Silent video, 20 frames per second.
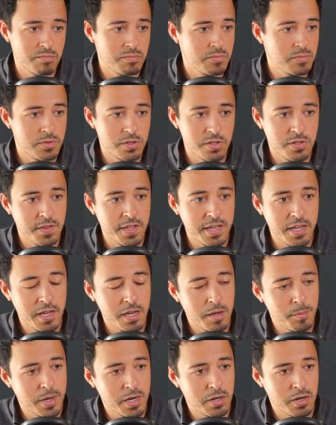just thinking
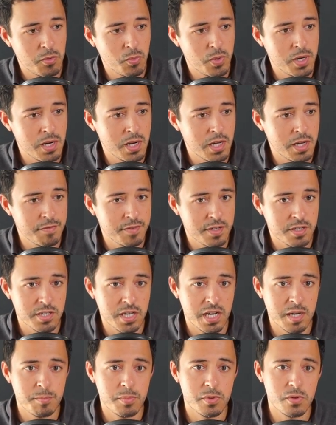about a real-life
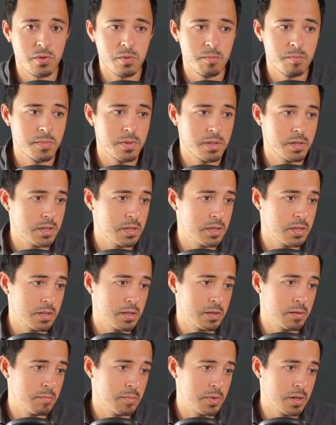example,
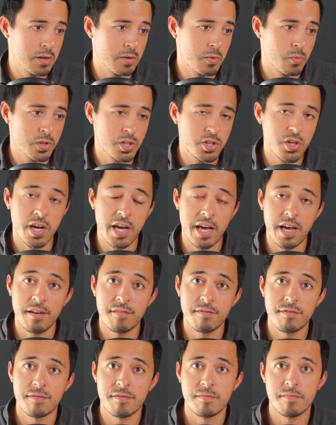what you have
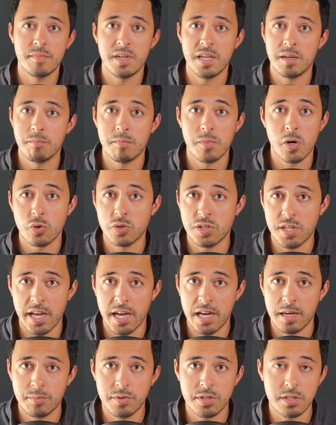in most
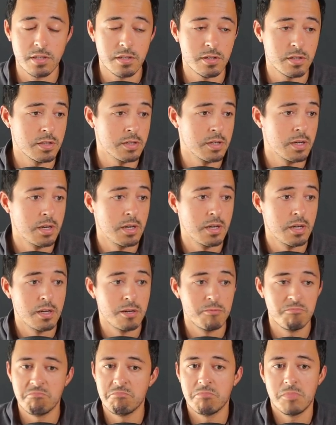apps is
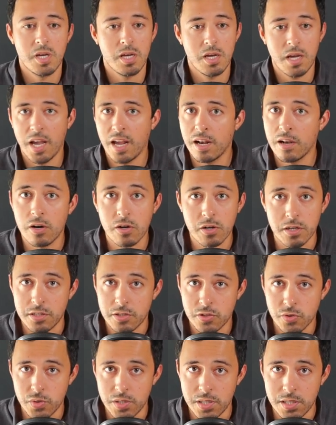a login
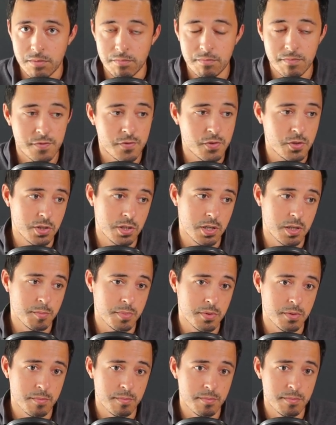screen, for
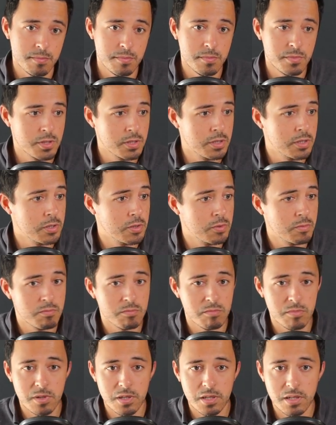example. So
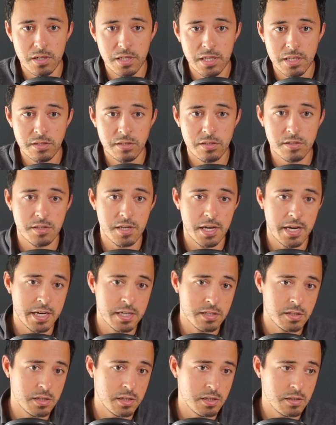let's just
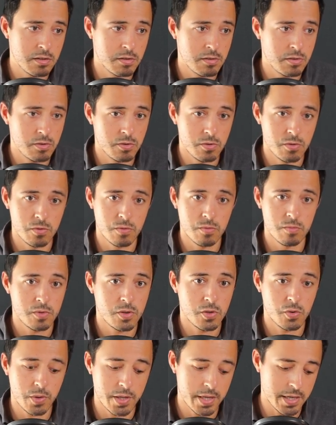ask it to
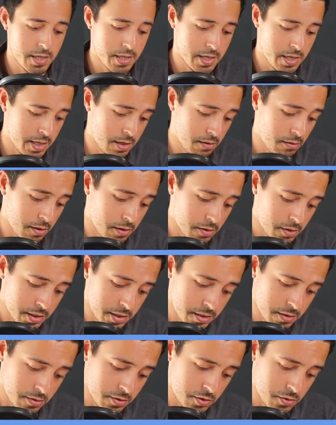create a
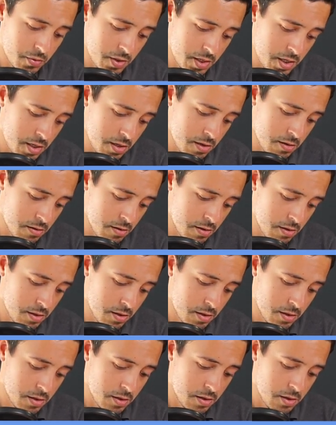login screen.
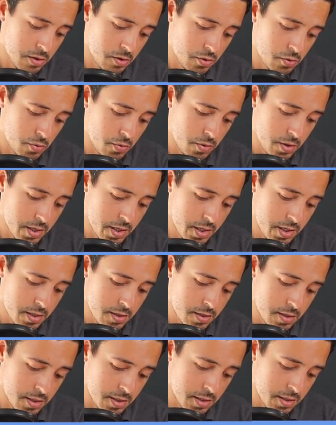Create
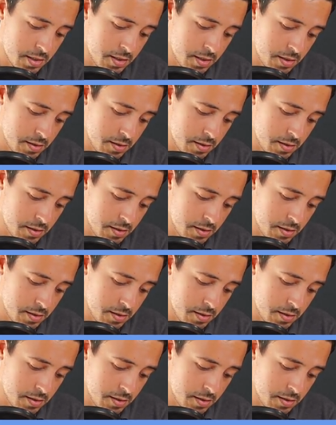a